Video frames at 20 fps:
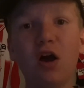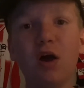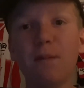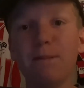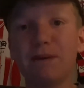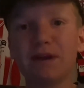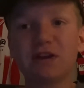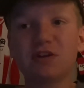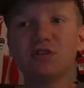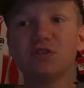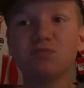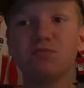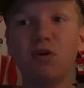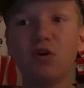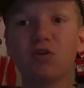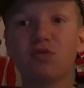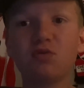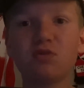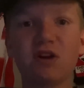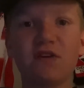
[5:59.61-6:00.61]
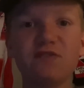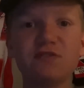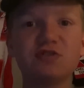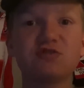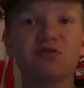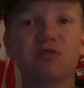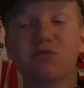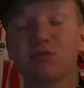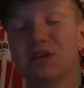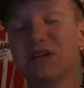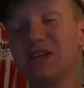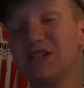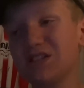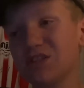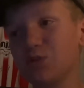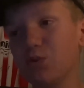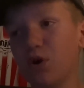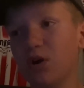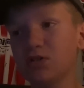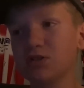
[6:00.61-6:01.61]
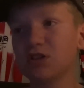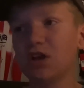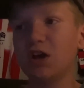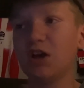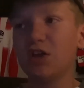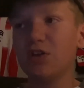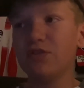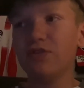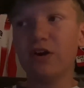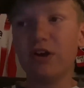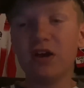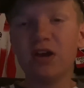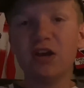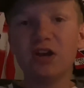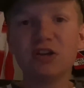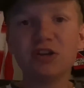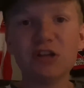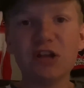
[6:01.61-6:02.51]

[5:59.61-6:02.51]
because Michael Duff has drilled it into us that, you know,